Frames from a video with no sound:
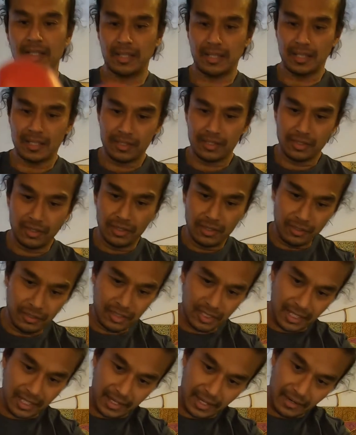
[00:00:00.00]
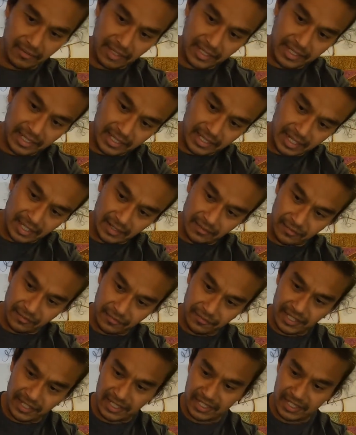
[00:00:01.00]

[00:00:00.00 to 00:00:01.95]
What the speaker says: So it looks like everything kind of fits